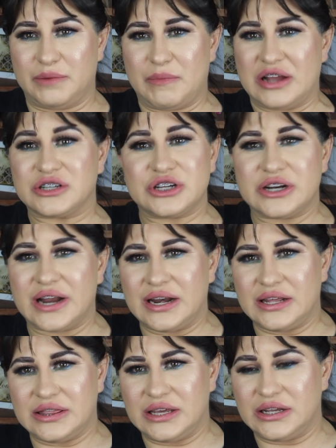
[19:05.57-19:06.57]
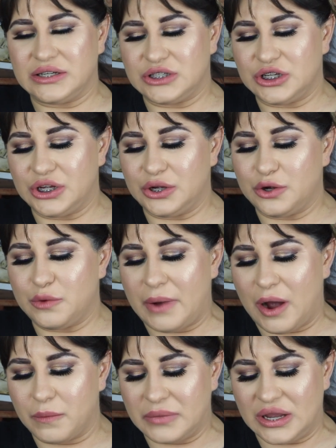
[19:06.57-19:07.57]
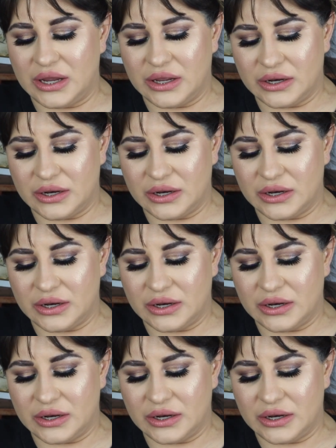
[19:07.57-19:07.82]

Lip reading: mentioned anything to you about me?